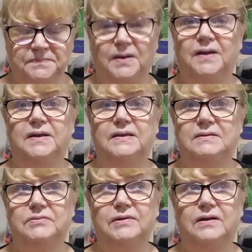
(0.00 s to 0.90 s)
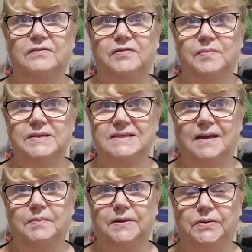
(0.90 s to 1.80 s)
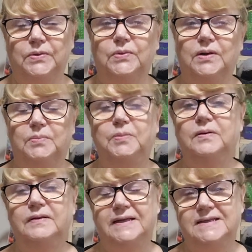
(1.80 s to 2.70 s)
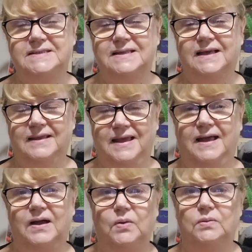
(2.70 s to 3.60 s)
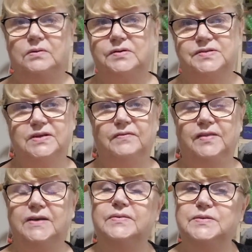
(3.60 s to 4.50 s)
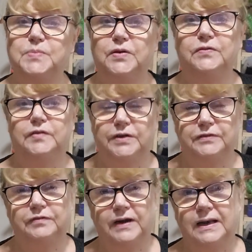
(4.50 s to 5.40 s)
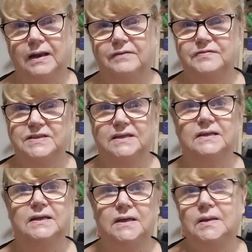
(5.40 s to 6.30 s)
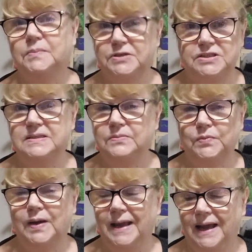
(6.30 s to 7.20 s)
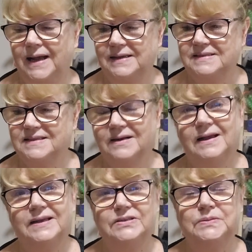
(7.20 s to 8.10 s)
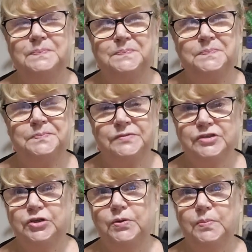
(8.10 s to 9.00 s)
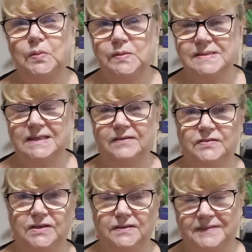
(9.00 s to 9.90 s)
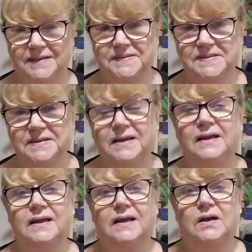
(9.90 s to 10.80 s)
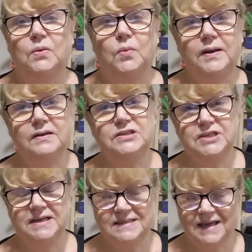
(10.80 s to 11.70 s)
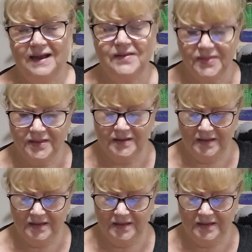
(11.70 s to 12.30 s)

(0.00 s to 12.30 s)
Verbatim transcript: by Rel from the Dabbling Hook. I'll put a link to that cowl crossover thing. It was beautiful and a friend loved it, but she didn't wear hats. And I had two balls left over when I checked out